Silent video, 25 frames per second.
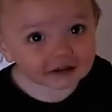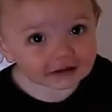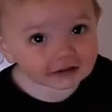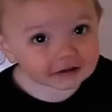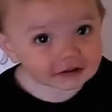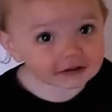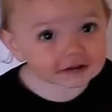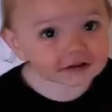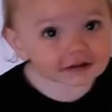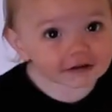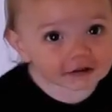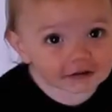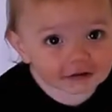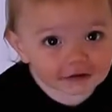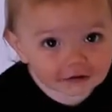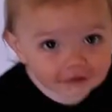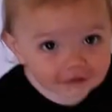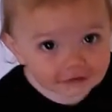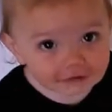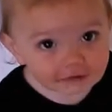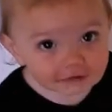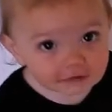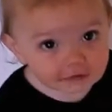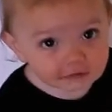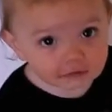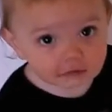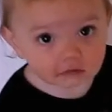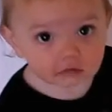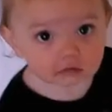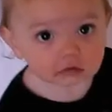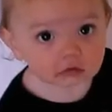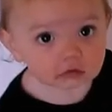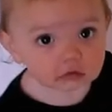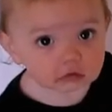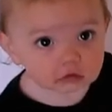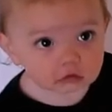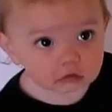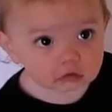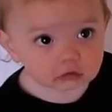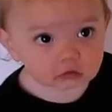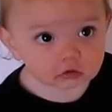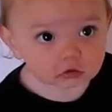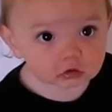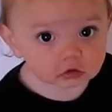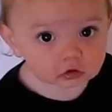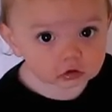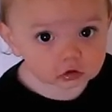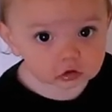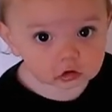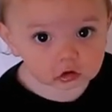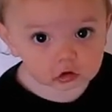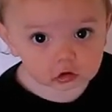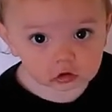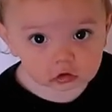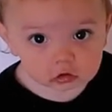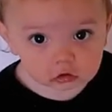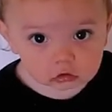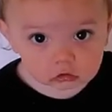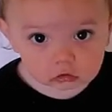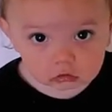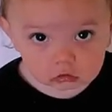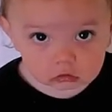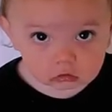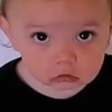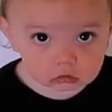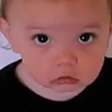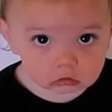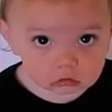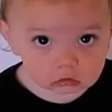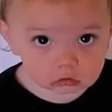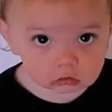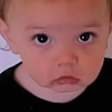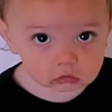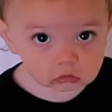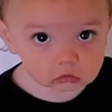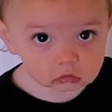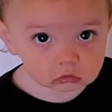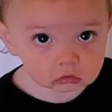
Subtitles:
We'll just hang out in here then. Yeah.